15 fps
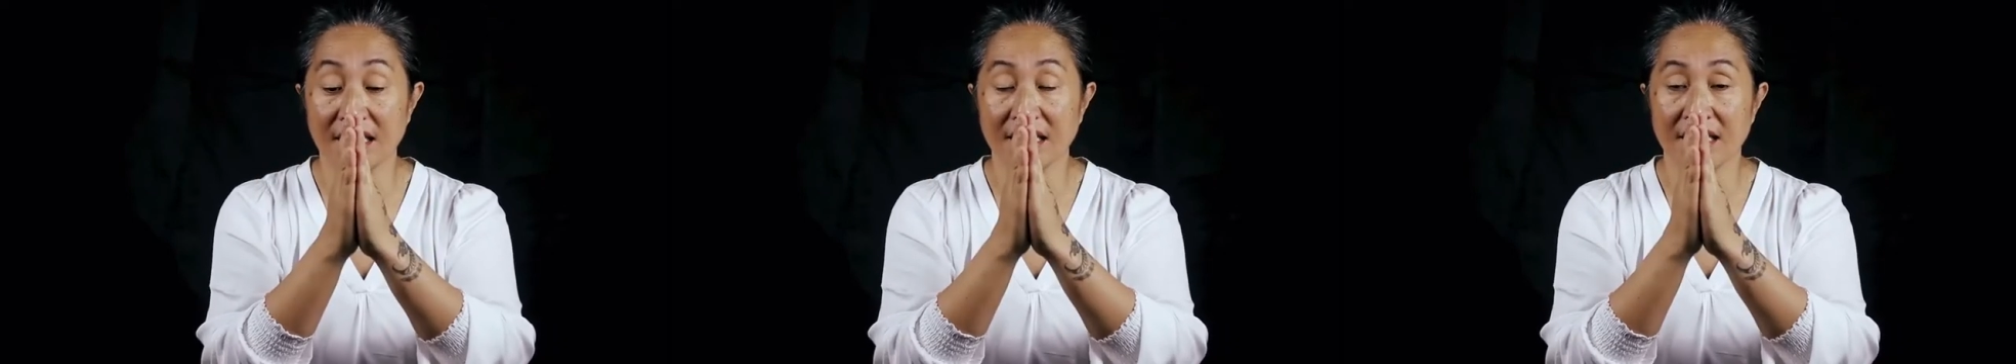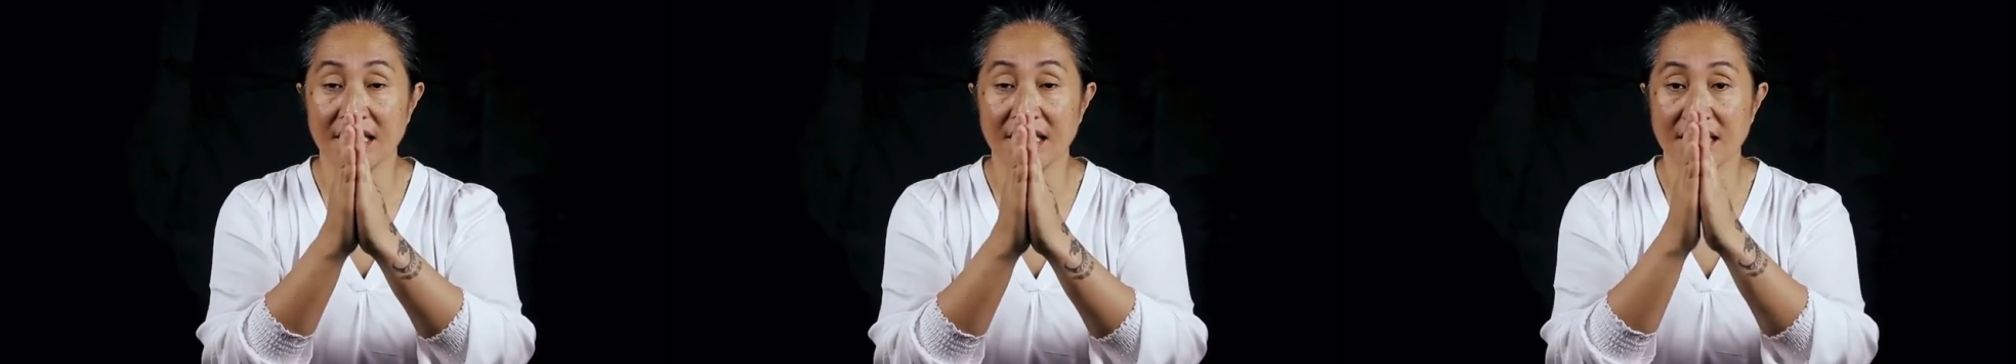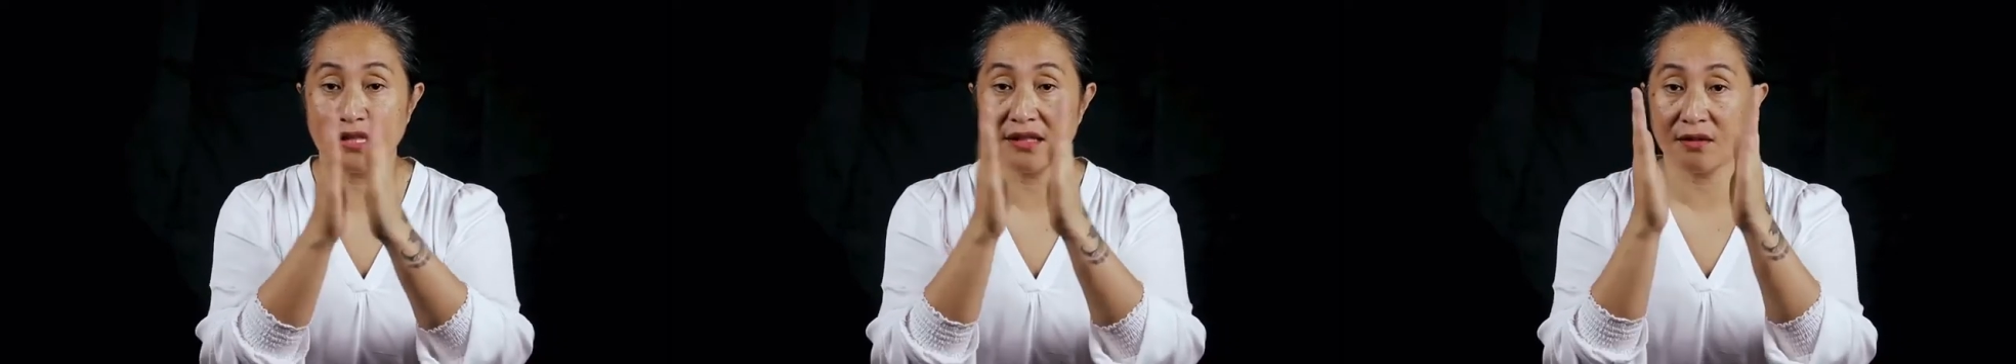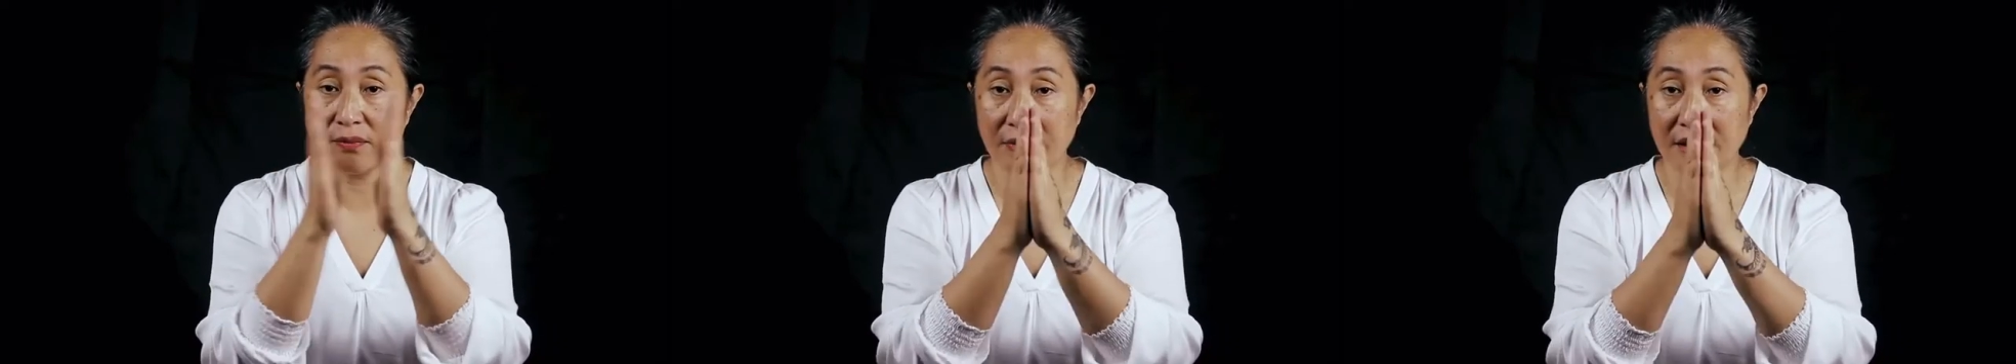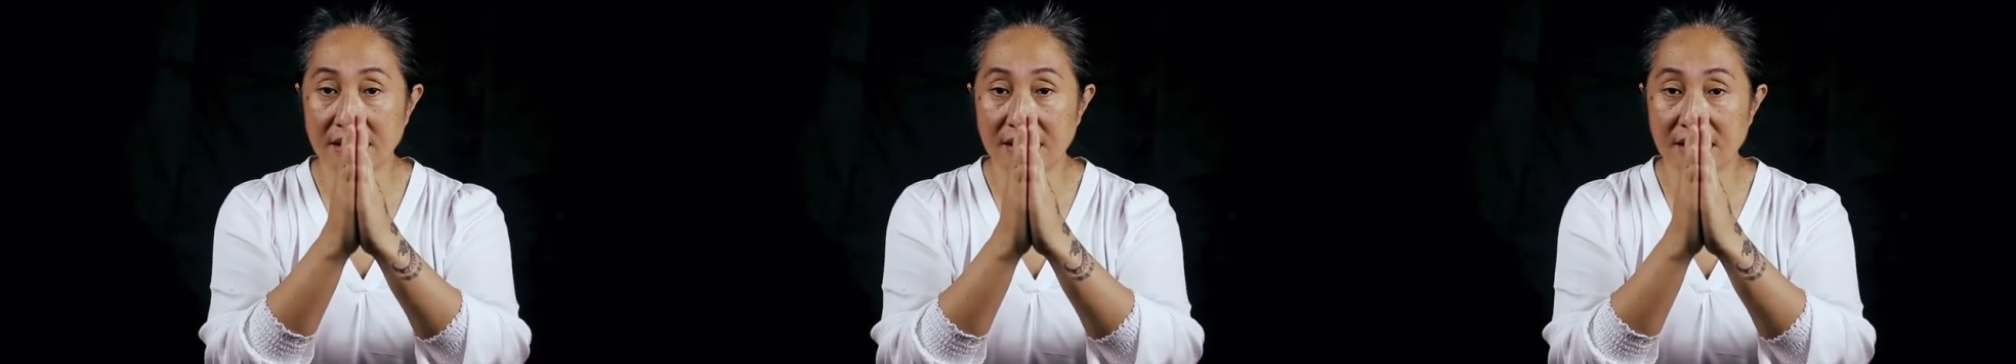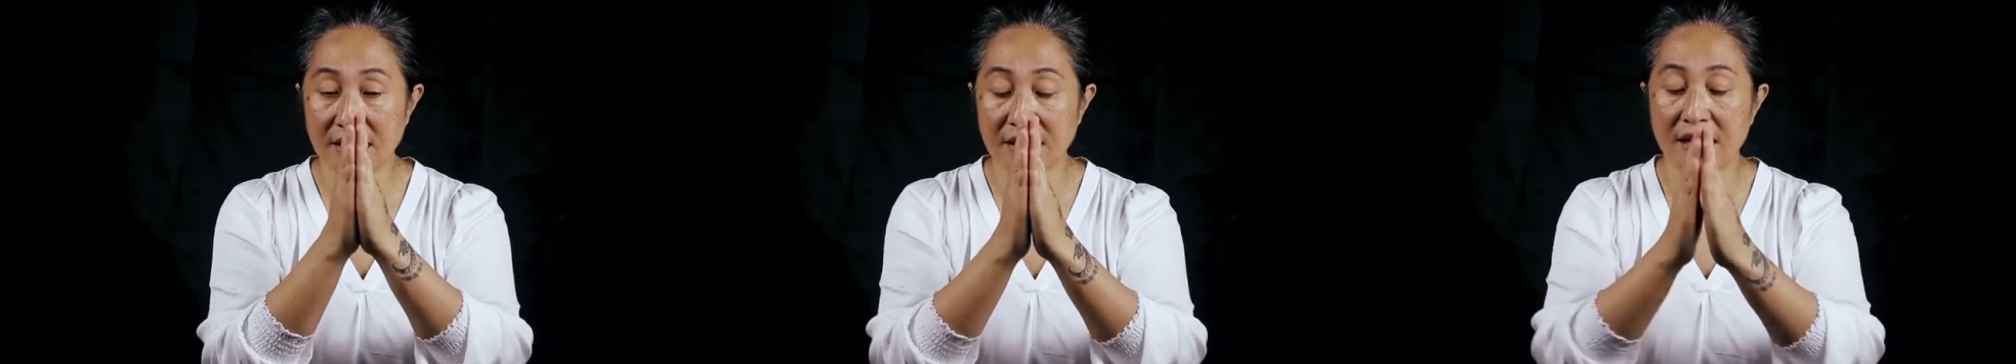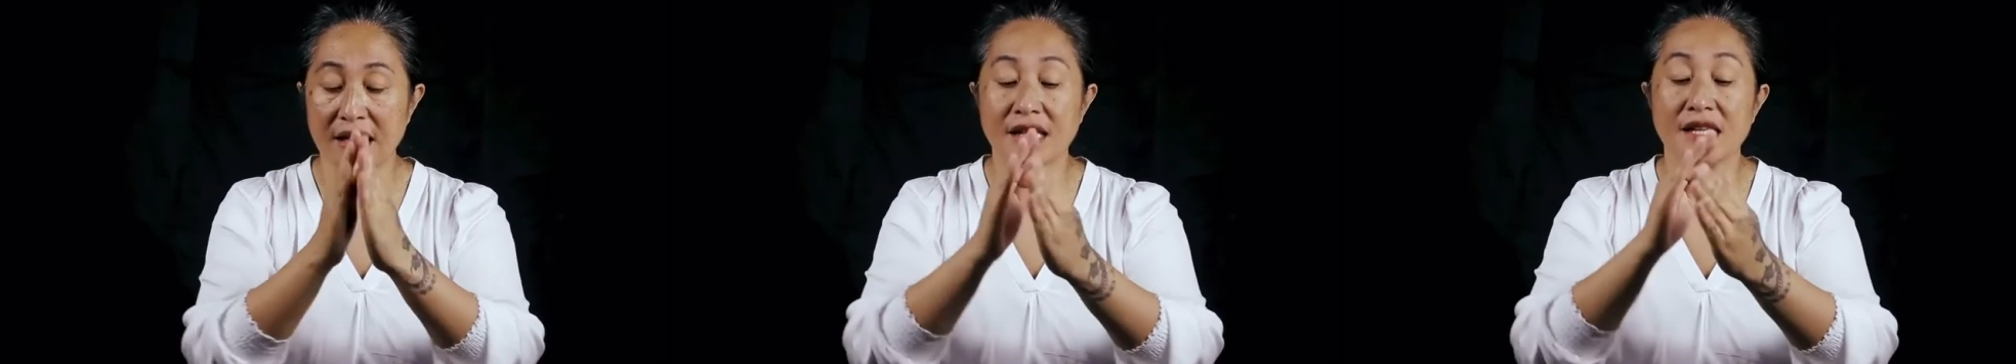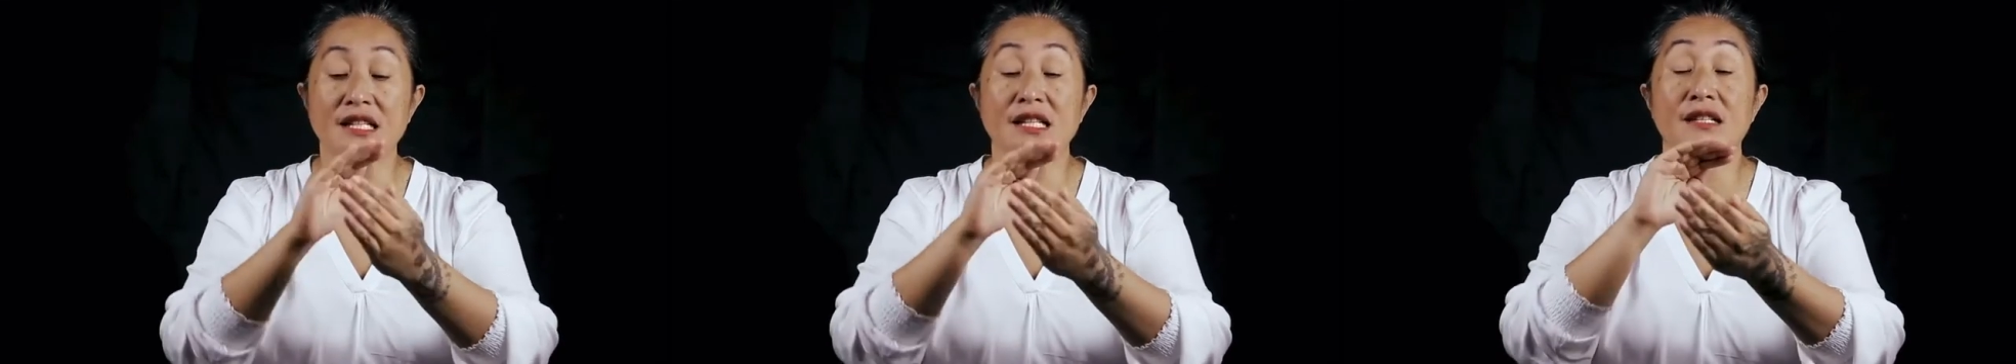This is the basi and
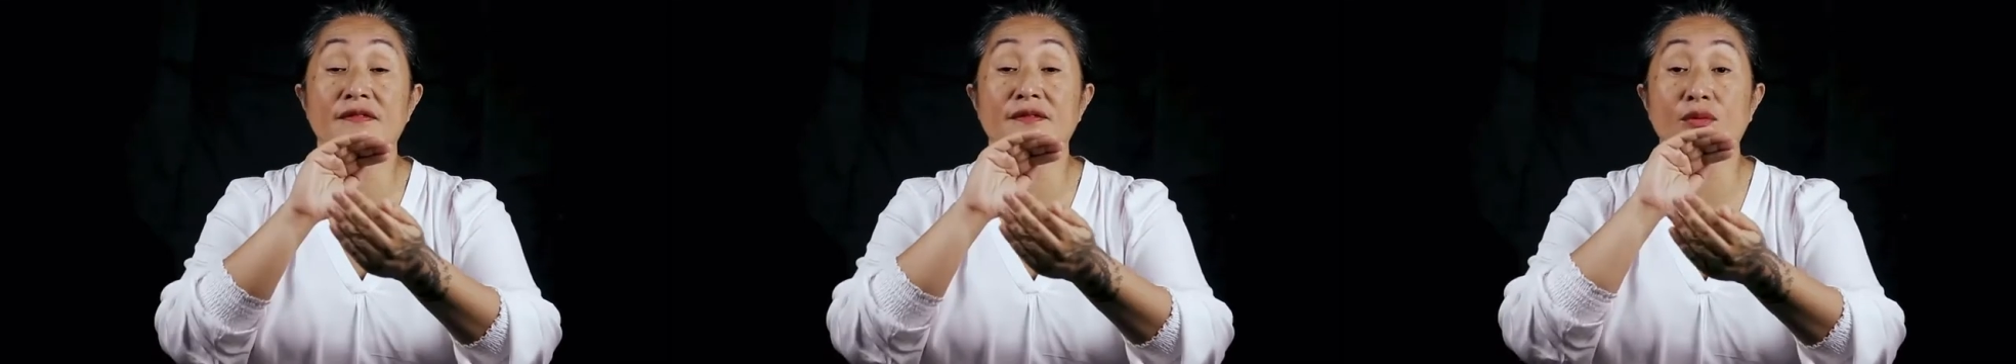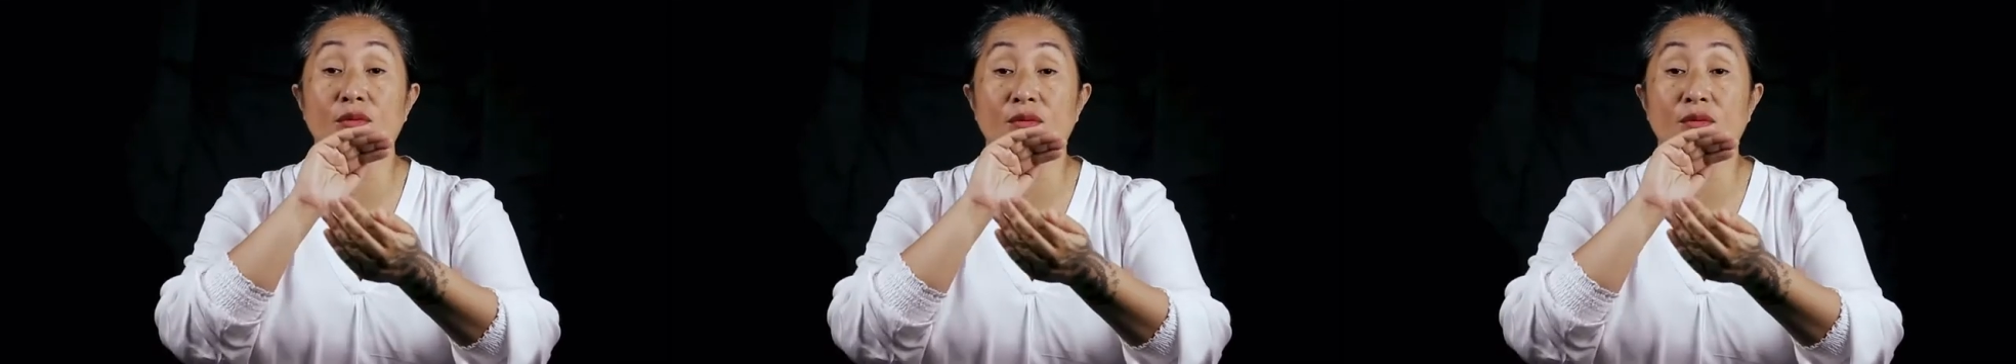this is fu.